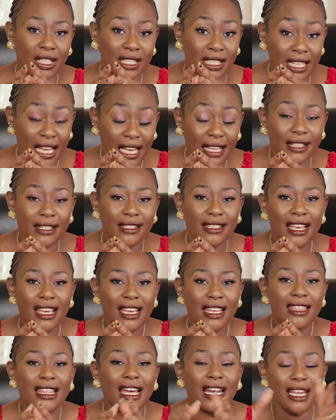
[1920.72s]
your tithes
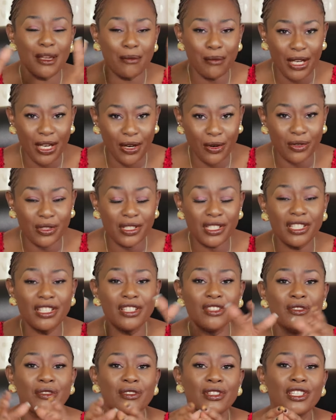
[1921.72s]
that I may
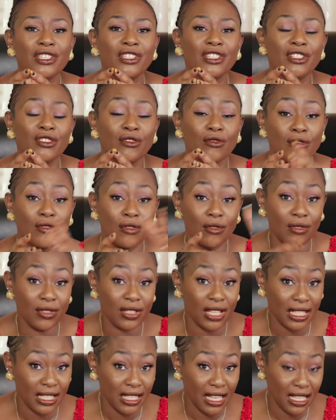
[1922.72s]
continue reaching to those
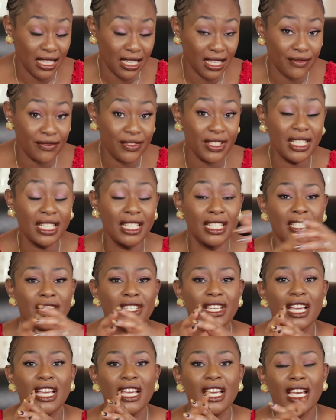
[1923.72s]
that are in the
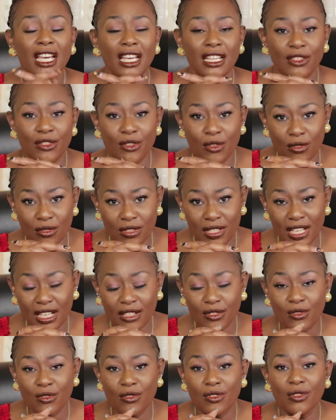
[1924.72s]
village and those
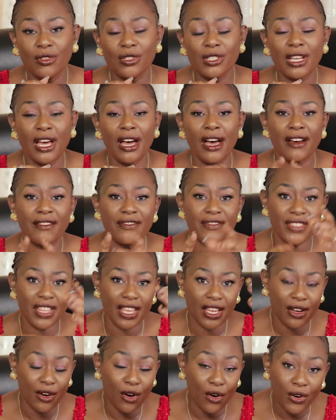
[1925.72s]
that do not have
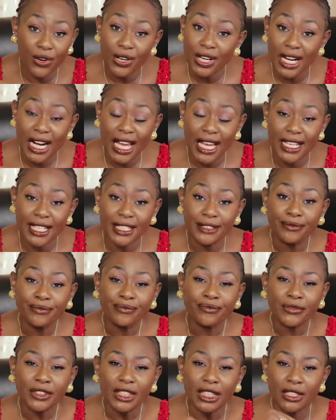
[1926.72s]
the online
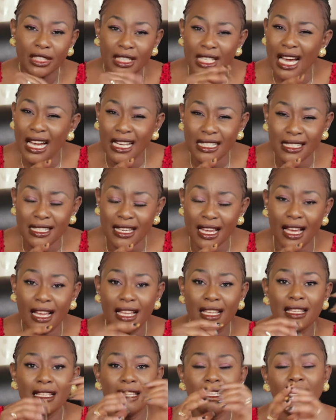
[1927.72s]
data
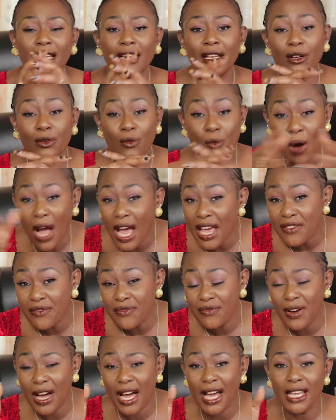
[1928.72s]
and
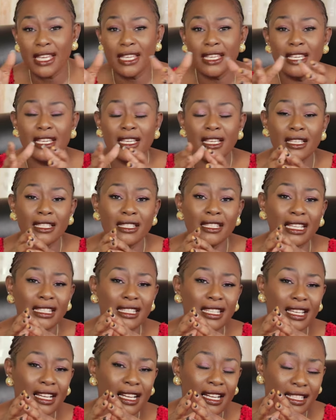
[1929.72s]
Wi-Fi
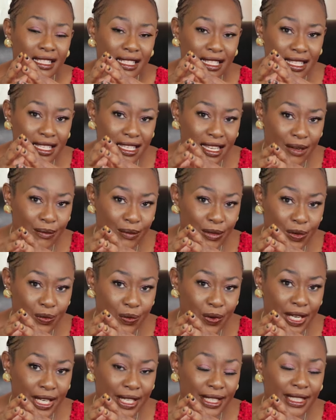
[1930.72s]
that they can hear me
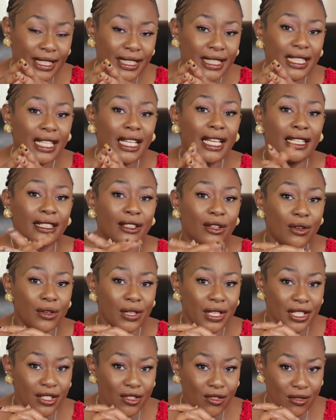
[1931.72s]
well. And
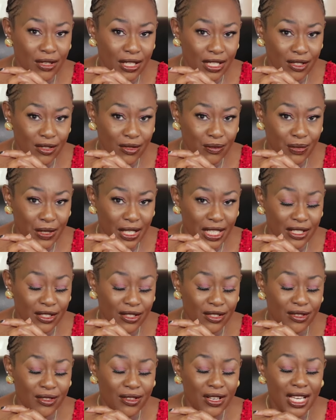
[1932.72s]
God is going to
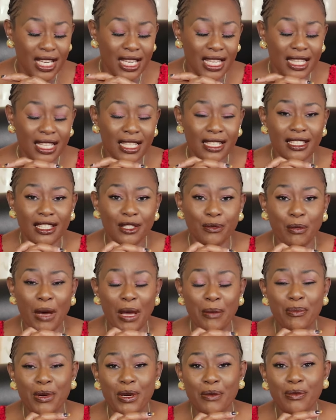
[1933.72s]
bless you. This is
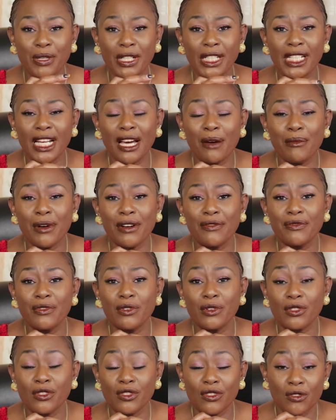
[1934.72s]
my PayBill number
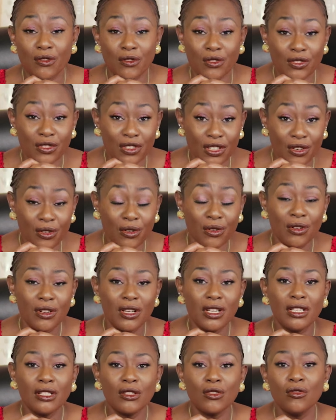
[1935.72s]

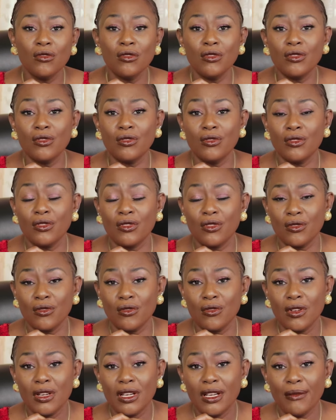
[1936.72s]

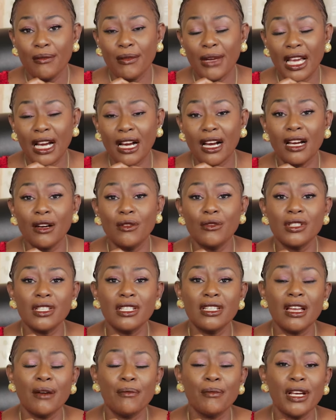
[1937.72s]
400222. My
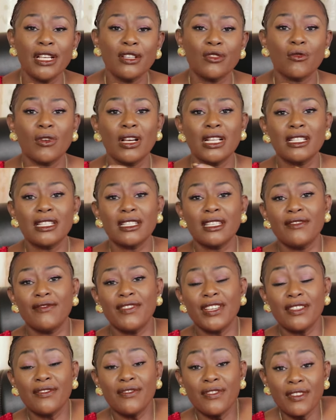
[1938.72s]
account number is
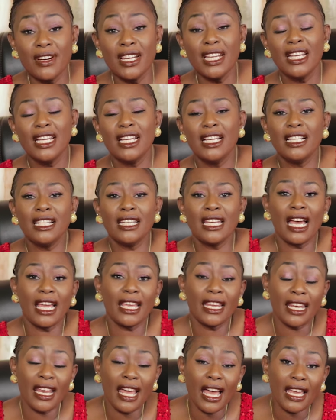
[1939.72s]

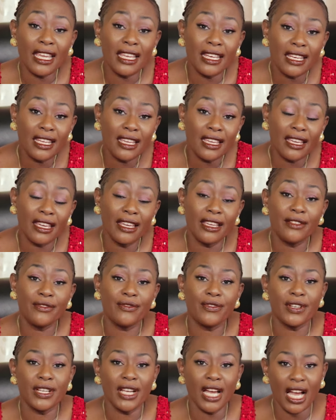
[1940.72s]

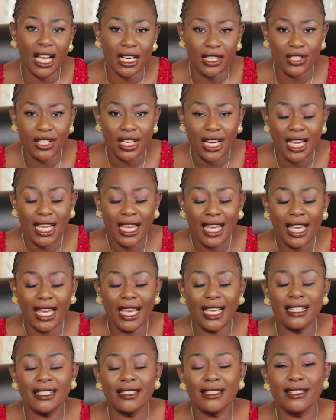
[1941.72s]
173-9983#,
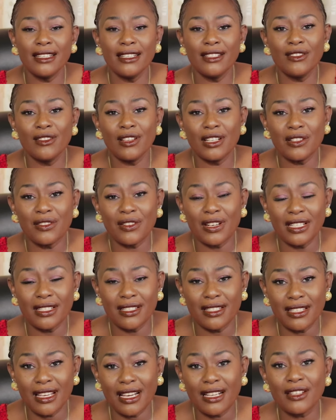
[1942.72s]
and send your
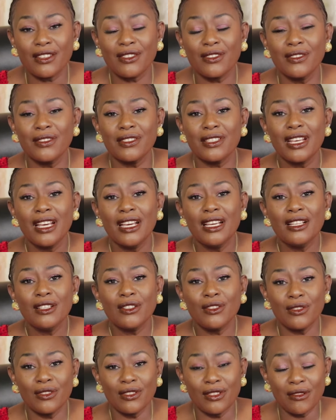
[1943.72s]
transactions
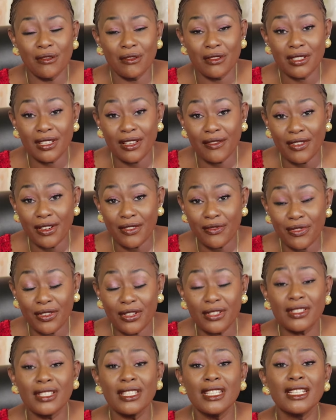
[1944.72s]
to
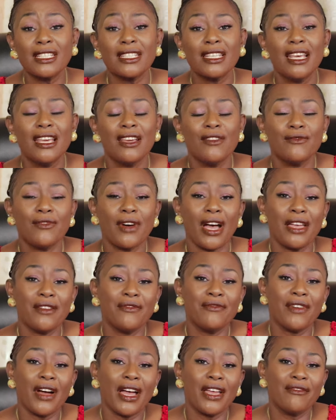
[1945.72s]

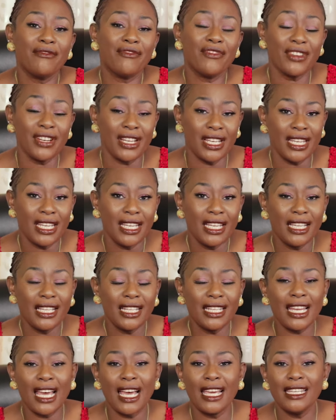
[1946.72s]

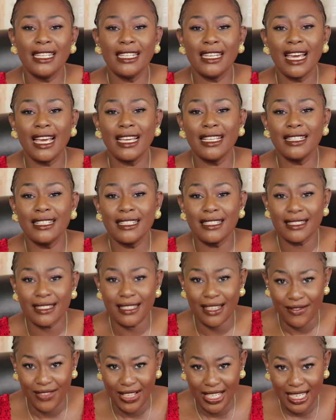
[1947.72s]

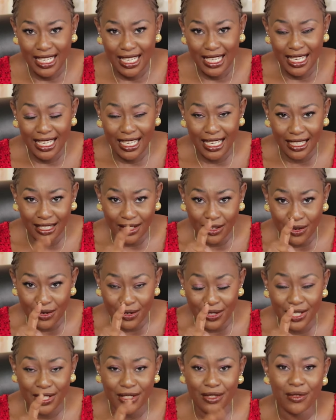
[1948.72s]
0746-553-997. And
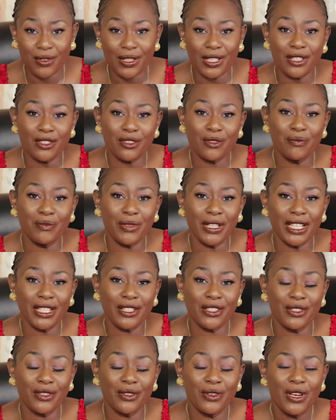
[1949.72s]
God is going to
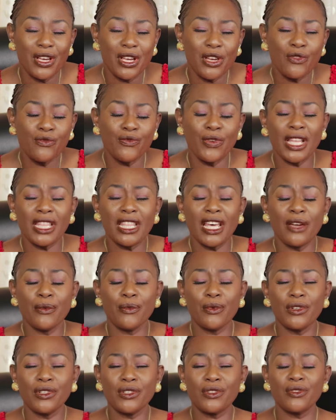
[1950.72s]
bless you. Father, I
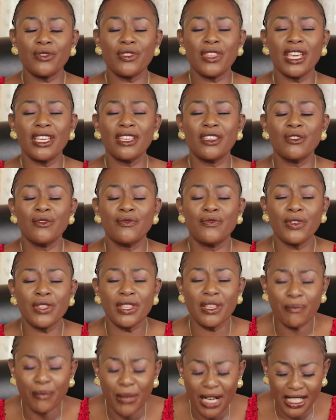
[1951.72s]
want to thank you for
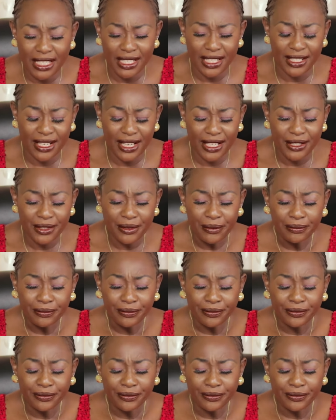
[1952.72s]
the partners